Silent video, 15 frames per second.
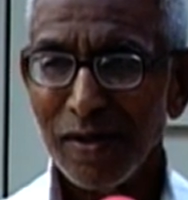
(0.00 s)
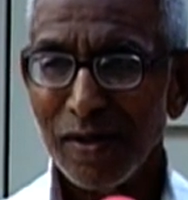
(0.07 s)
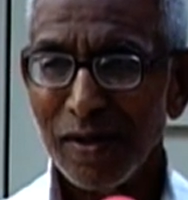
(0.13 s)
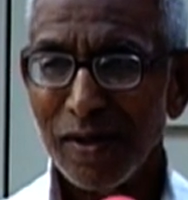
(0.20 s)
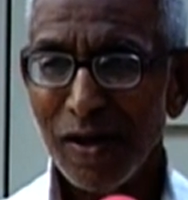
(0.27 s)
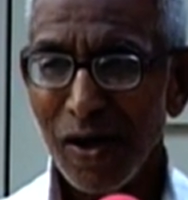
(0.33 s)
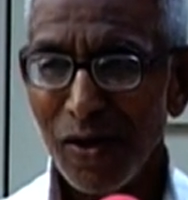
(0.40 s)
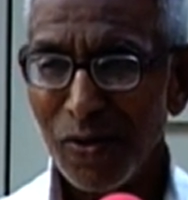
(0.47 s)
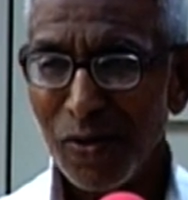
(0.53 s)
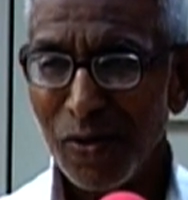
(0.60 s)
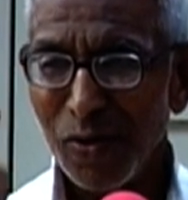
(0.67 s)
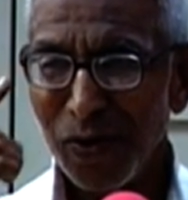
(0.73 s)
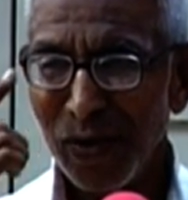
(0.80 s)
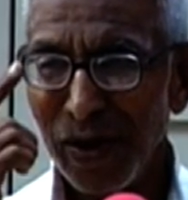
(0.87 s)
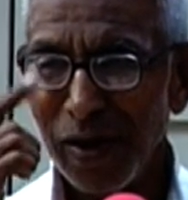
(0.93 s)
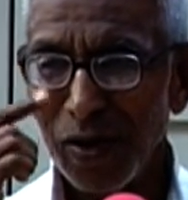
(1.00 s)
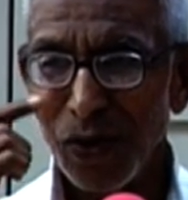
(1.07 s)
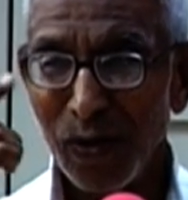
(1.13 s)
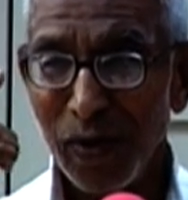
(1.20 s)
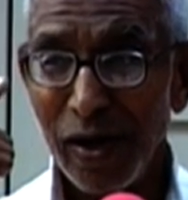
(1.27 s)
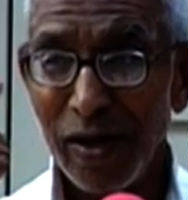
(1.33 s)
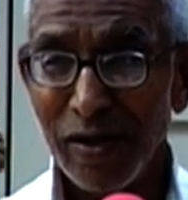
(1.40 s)
Not to
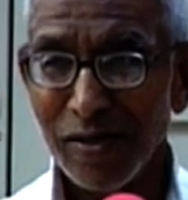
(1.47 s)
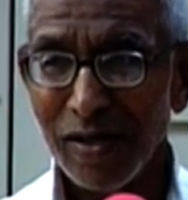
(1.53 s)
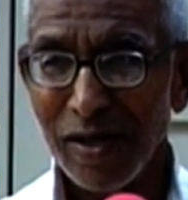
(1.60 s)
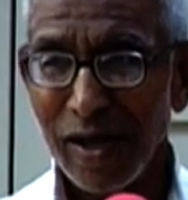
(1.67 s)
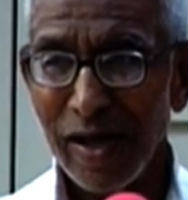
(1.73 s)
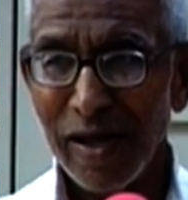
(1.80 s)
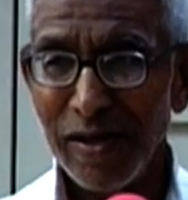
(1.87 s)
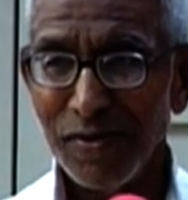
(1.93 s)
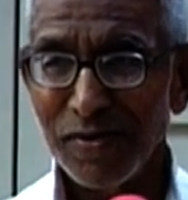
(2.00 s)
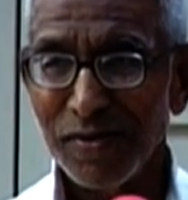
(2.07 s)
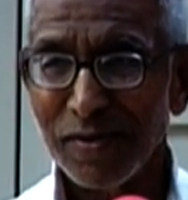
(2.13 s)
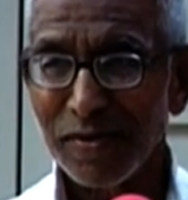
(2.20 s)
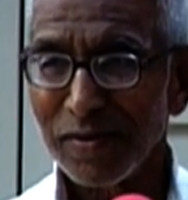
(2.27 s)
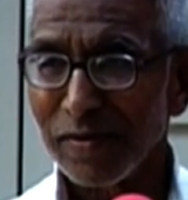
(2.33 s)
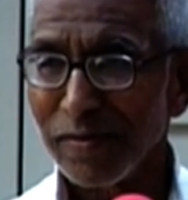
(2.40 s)
decorate the eyes.